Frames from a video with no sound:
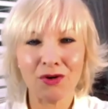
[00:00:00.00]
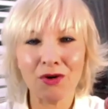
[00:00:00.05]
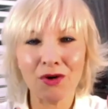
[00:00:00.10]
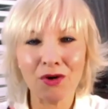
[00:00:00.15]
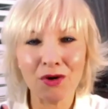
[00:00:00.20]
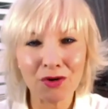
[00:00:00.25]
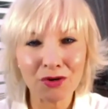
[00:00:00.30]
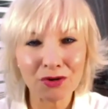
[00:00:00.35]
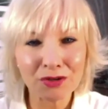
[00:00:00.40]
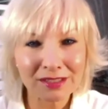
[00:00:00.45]

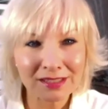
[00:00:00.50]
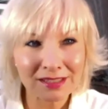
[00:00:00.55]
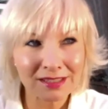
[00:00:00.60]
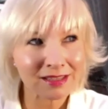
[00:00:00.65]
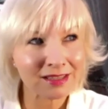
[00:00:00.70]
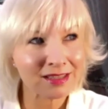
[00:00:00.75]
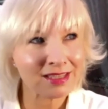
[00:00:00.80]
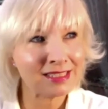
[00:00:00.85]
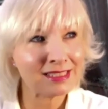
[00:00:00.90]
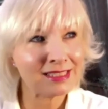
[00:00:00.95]
cause
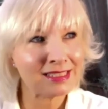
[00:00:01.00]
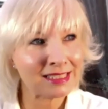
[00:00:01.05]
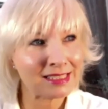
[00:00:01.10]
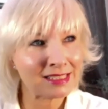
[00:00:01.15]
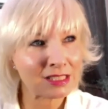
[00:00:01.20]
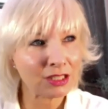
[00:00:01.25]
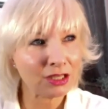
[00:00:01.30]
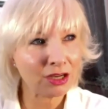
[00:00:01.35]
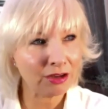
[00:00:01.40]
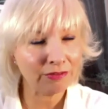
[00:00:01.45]
the
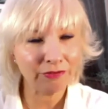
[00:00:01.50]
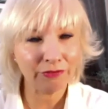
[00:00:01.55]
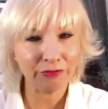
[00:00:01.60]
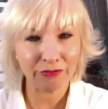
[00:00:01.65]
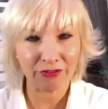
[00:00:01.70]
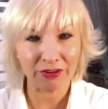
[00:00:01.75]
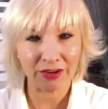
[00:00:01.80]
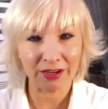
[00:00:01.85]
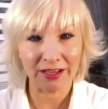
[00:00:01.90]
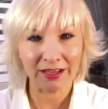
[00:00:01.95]

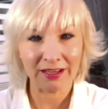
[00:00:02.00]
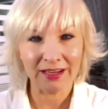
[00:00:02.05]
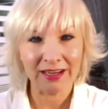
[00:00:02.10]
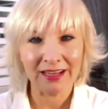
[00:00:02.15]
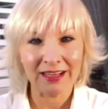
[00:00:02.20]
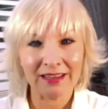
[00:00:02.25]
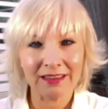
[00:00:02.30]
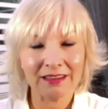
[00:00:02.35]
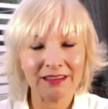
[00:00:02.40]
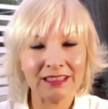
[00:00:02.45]
discomfort
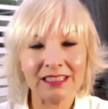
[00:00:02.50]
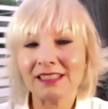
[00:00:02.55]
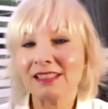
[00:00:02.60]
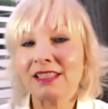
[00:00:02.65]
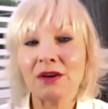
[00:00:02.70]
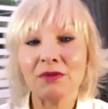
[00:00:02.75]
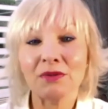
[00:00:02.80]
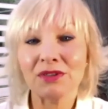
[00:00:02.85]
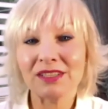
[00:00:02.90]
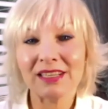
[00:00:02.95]
that is
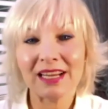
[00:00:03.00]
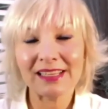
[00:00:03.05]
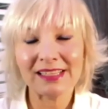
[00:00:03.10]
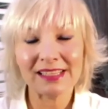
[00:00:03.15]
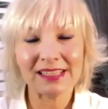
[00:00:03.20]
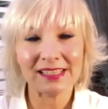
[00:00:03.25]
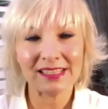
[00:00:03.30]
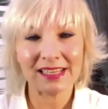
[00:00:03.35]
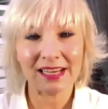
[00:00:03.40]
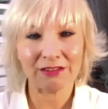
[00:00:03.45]
so
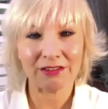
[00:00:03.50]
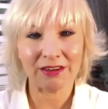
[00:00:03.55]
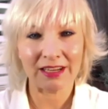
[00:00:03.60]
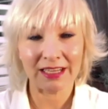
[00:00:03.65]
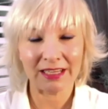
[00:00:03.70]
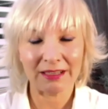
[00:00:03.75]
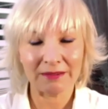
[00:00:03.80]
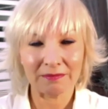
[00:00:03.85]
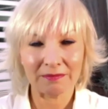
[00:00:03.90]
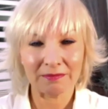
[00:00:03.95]
unnecessary.